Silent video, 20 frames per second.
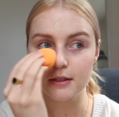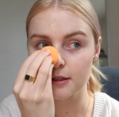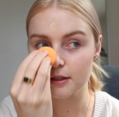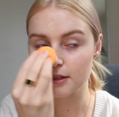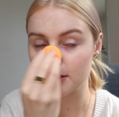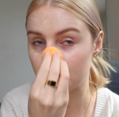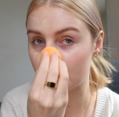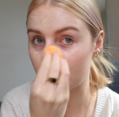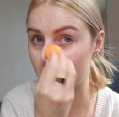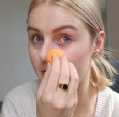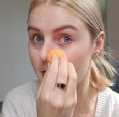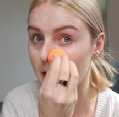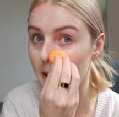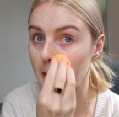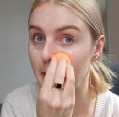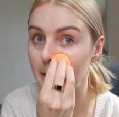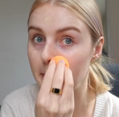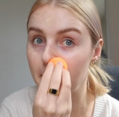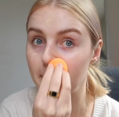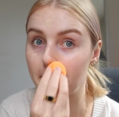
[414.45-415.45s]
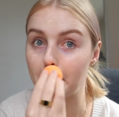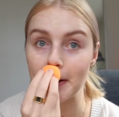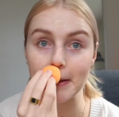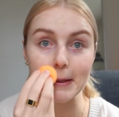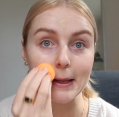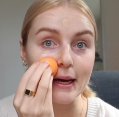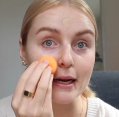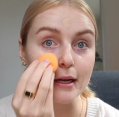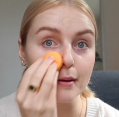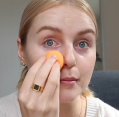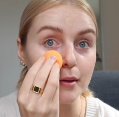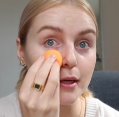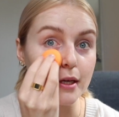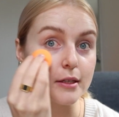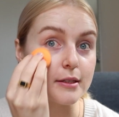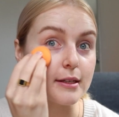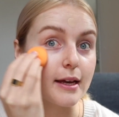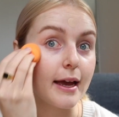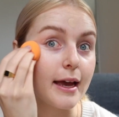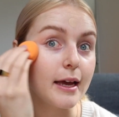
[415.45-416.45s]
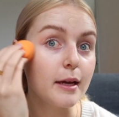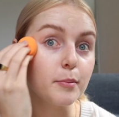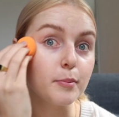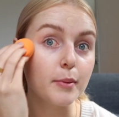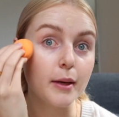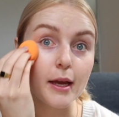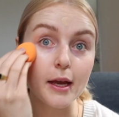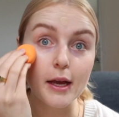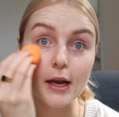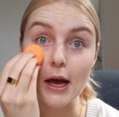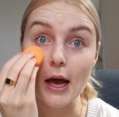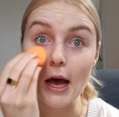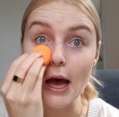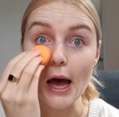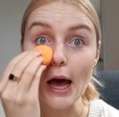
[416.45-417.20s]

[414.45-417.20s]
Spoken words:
because I've got into fake tanning because I hate being